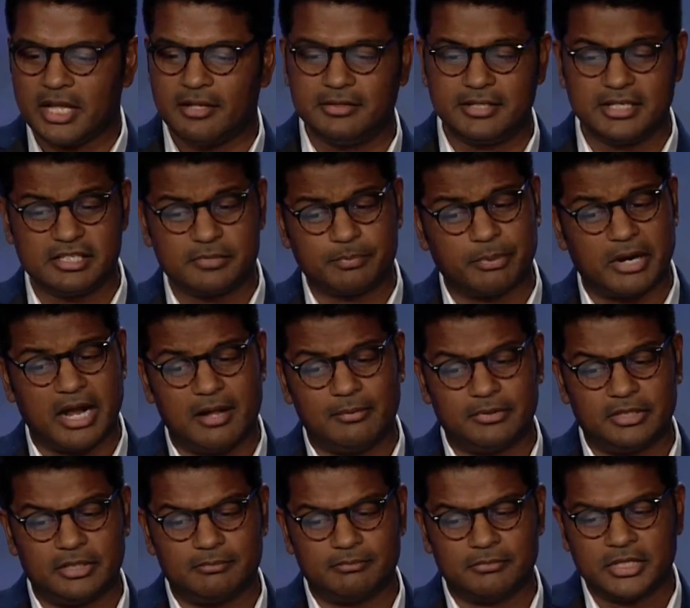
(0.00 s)
This
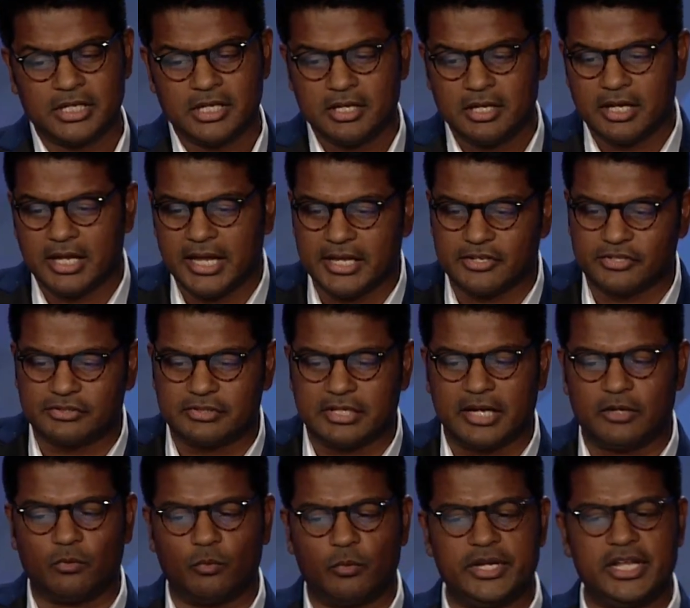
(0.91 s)
problem is
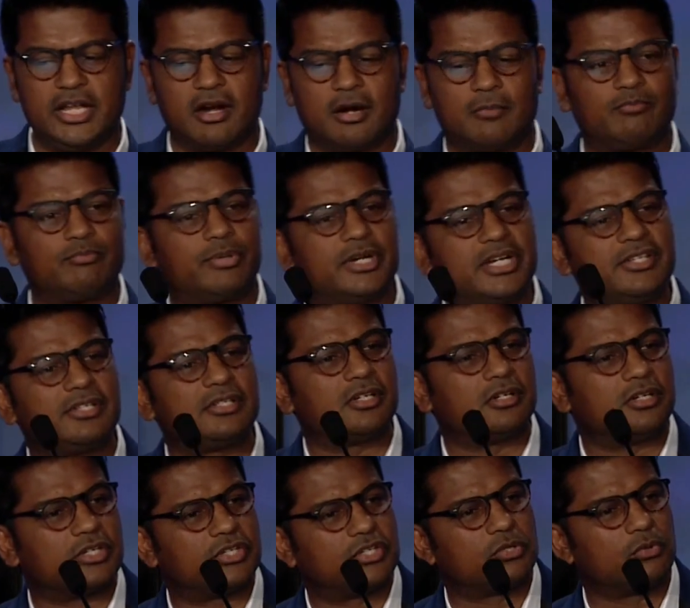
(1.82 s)
that we are
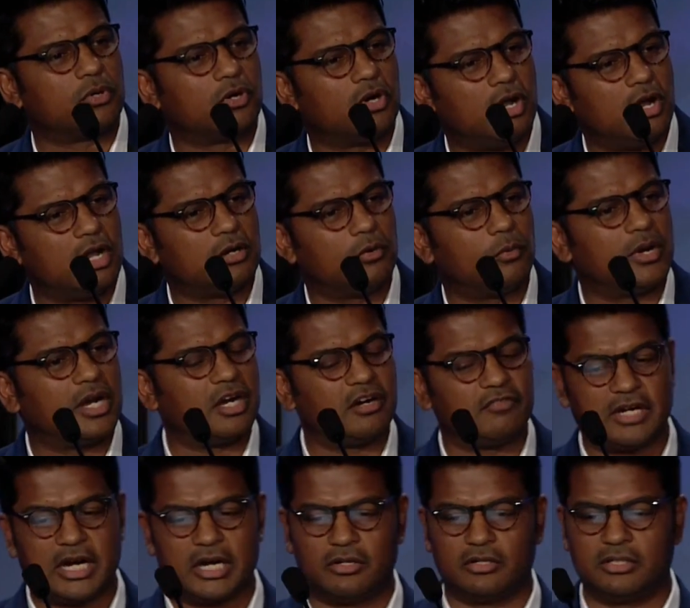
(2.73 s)
prisoners who are unaware
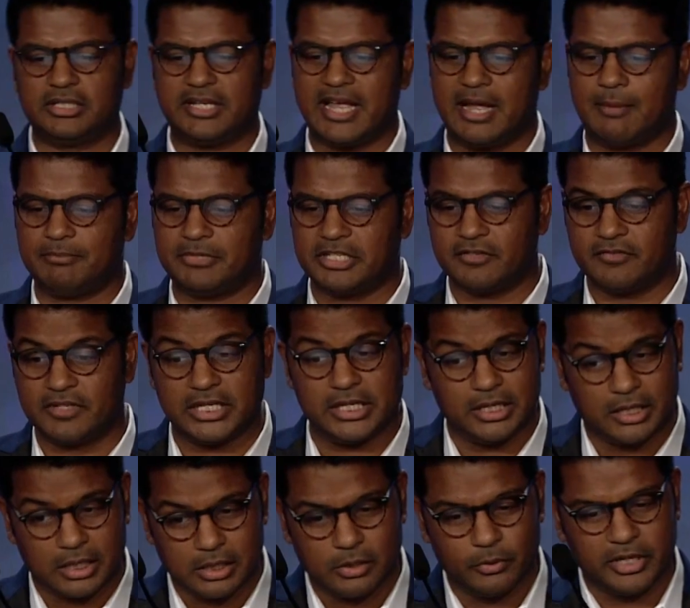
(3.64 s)
of our own captivity,
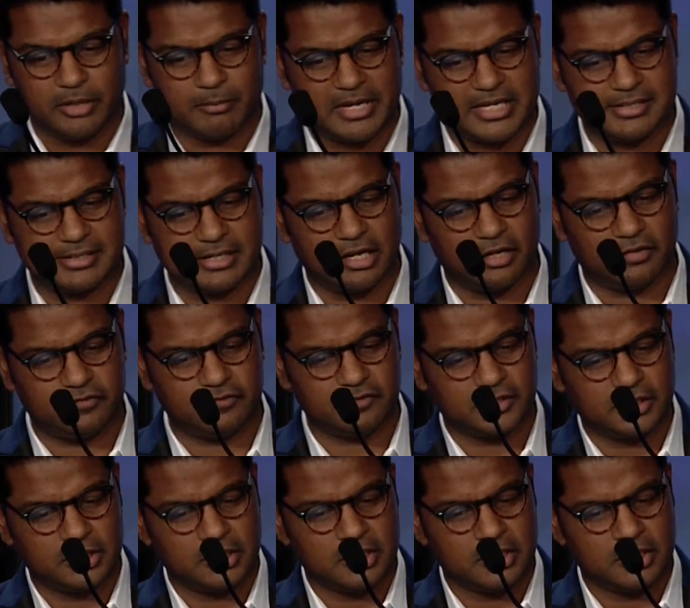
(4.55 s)
including myself.